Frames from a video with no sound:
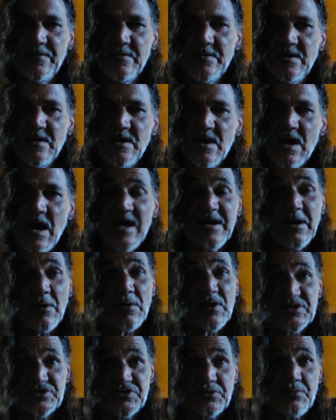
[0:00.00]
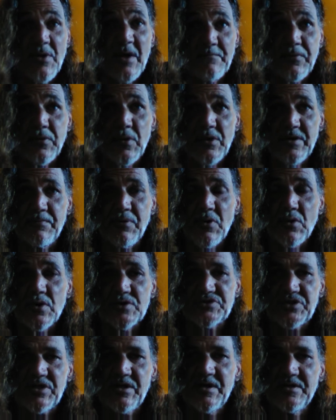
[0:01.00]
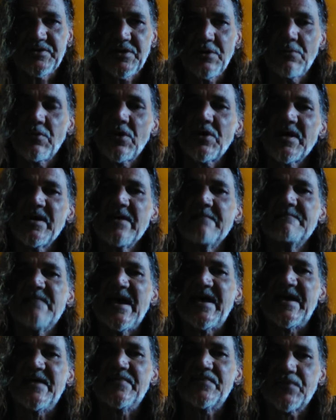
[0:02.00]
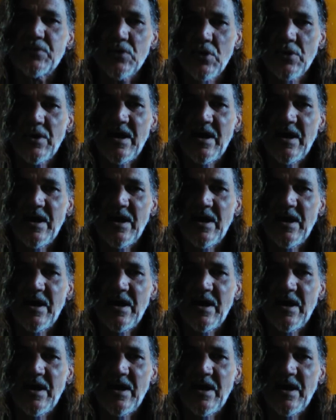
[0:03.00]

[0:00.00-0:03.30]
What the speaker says: I know what us 144s are going to do. We're going to make it through it.